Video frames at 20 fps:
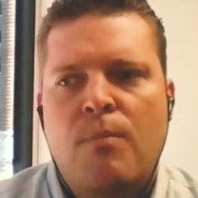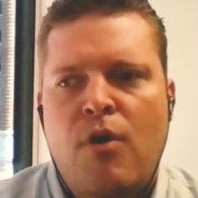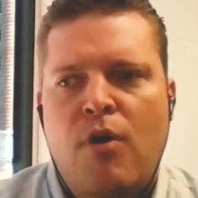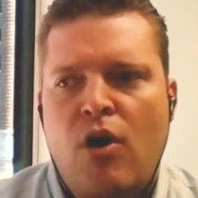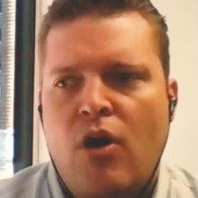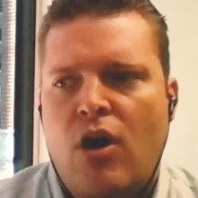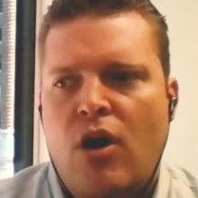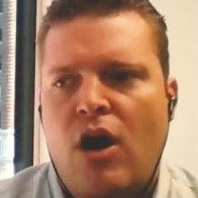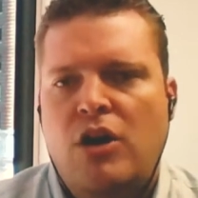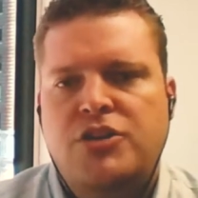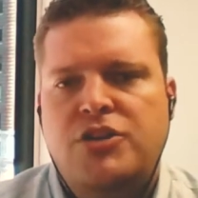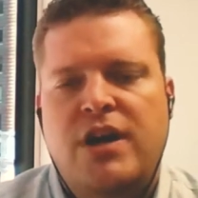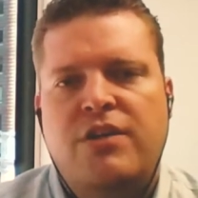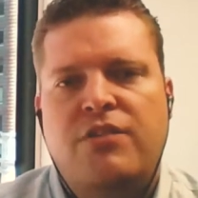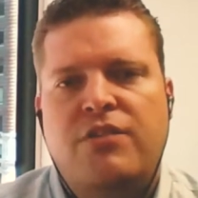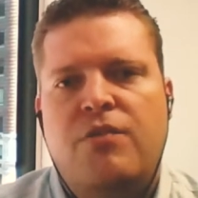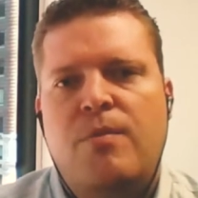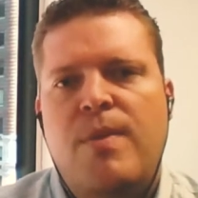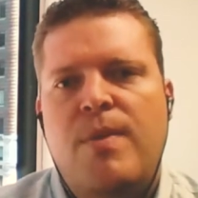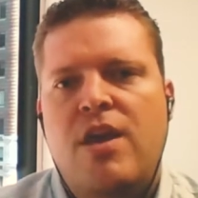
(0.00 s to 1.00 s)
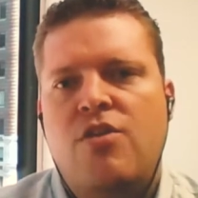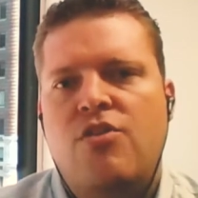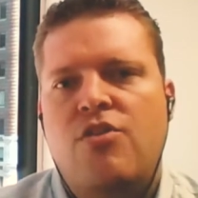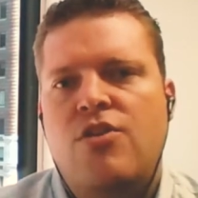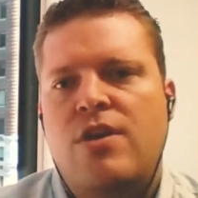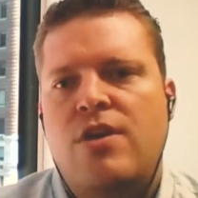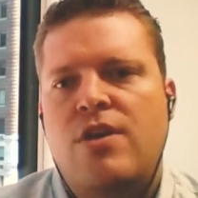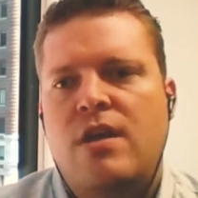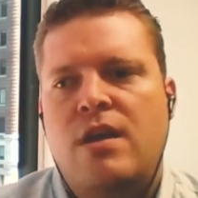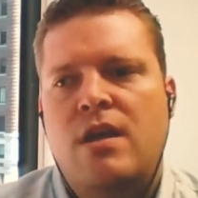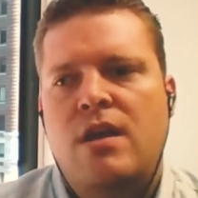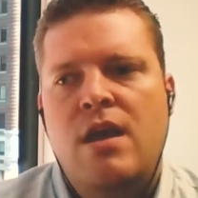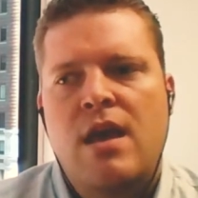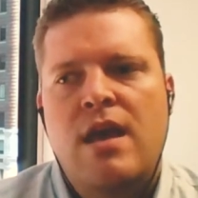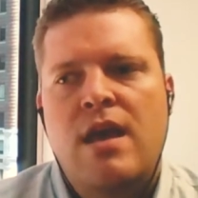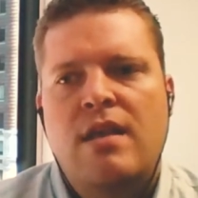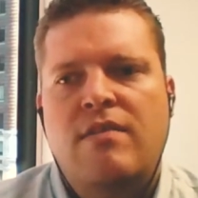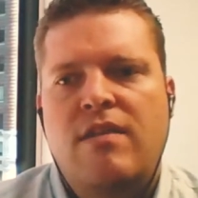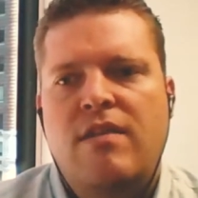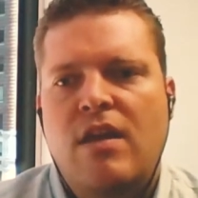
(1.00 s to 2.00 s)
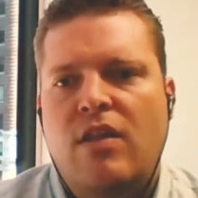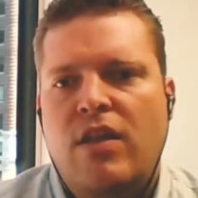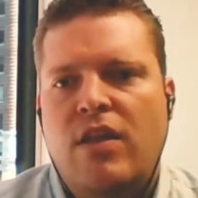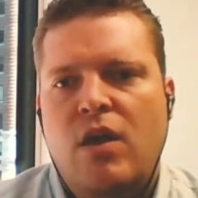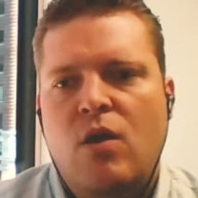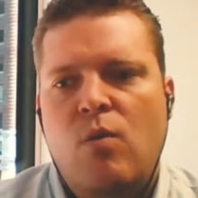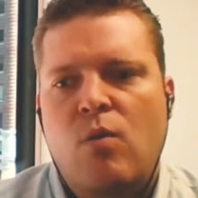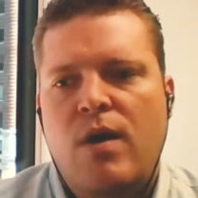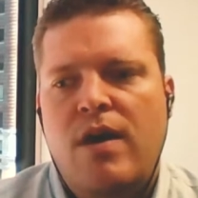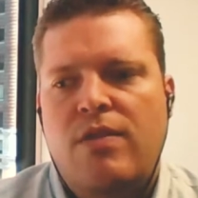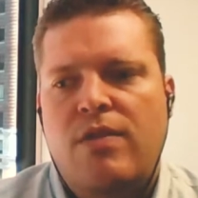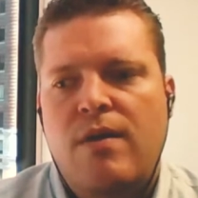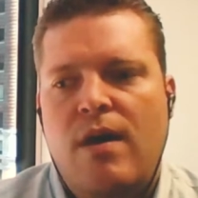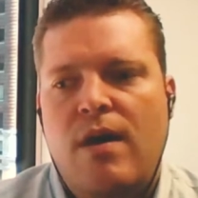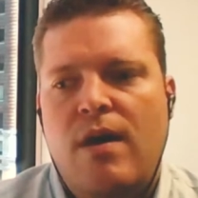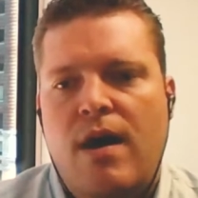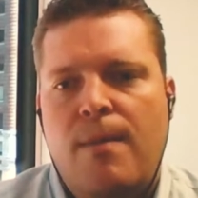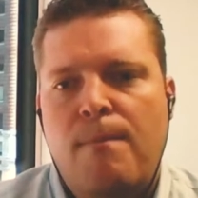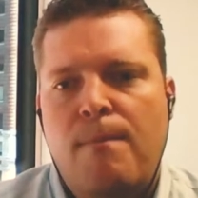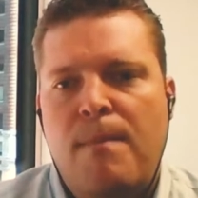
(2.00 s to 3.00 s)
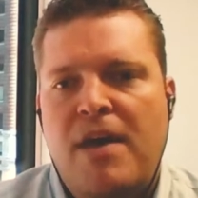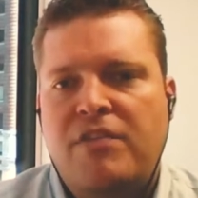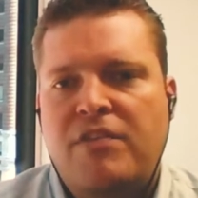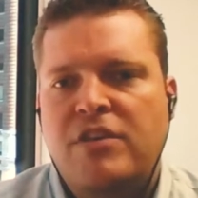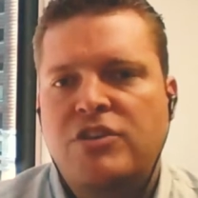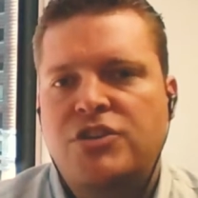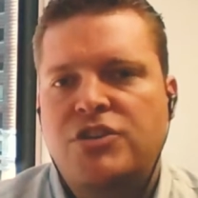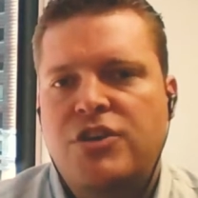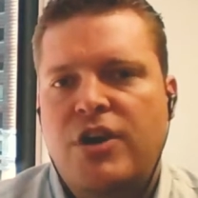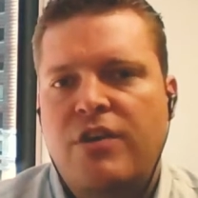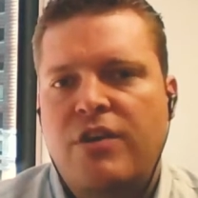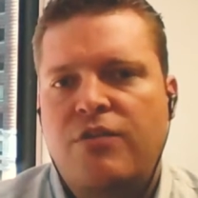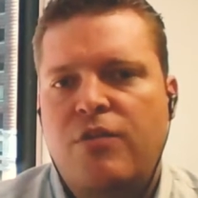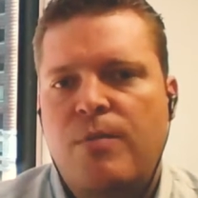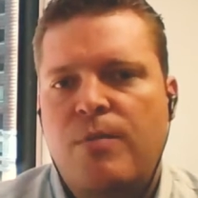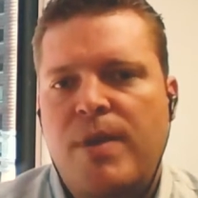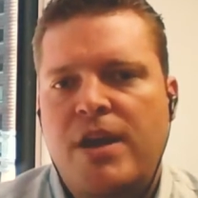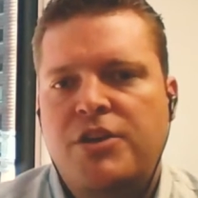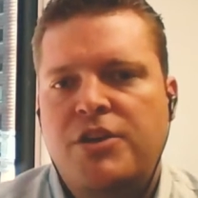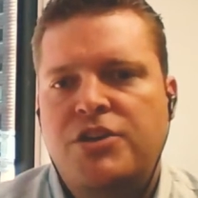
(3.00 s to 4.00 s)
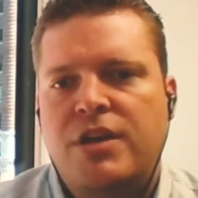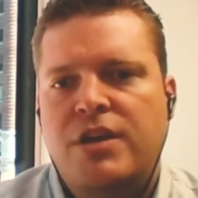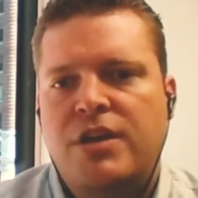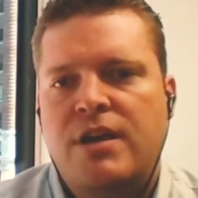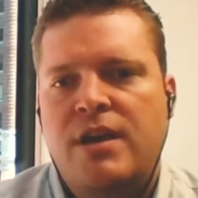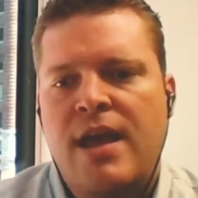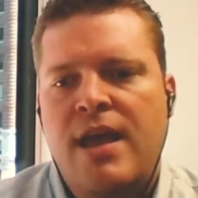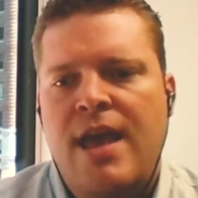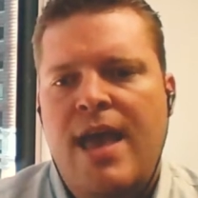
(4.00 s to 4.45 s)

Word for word: protocol transformation, dealing with uh, message transformation,